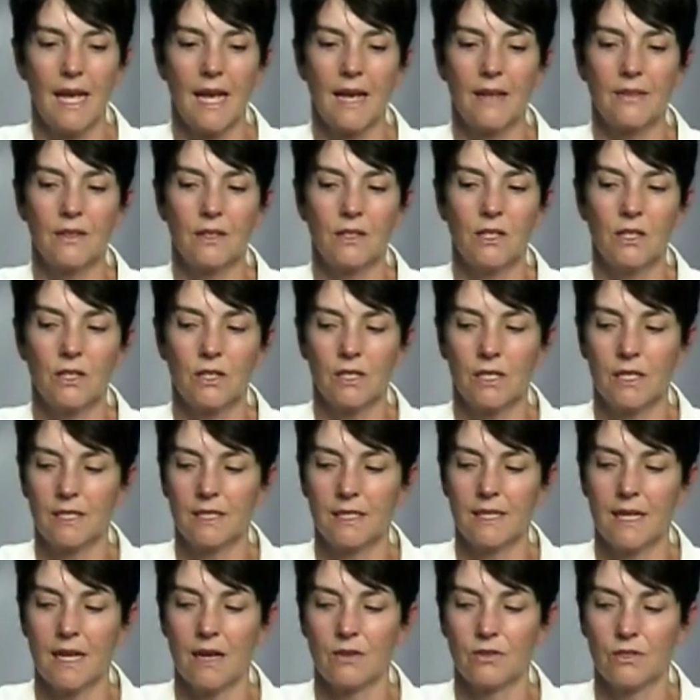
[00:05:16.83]
and look
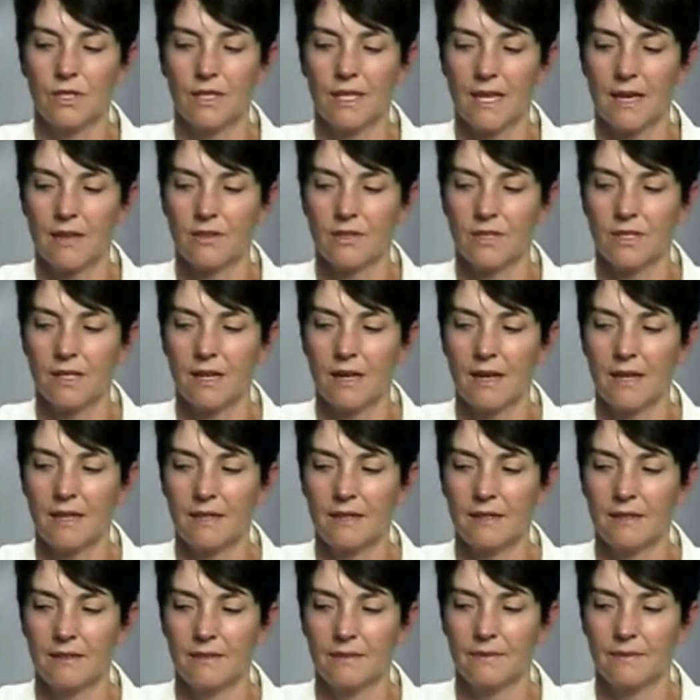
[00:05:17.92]
down to the other side.